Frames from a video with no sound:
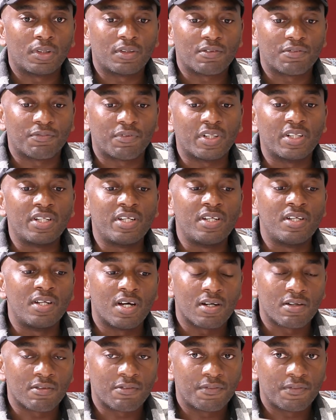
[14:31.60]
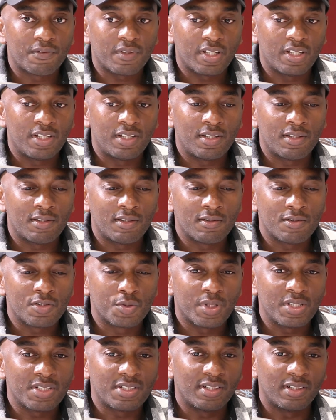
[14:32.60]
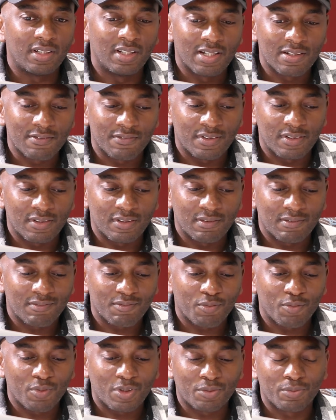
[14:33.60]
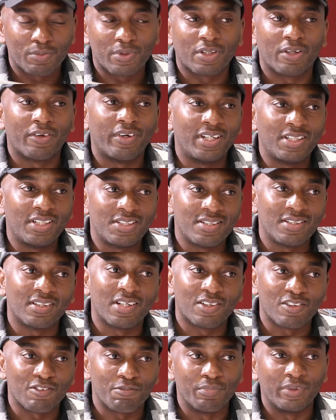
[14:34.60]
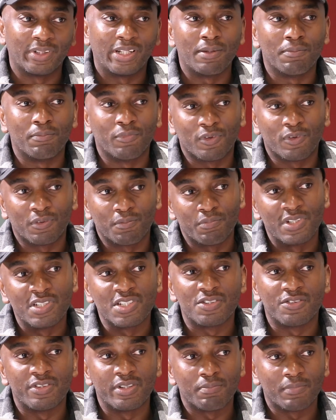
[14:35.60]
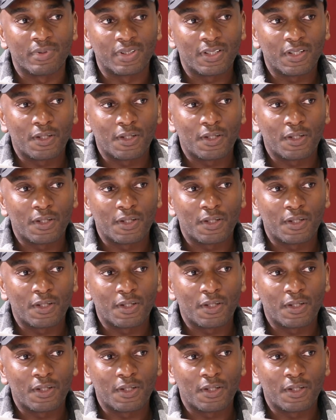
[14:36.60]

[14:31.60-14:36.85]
Funny enough, in 2011, what we're creating kind of became more mainstream.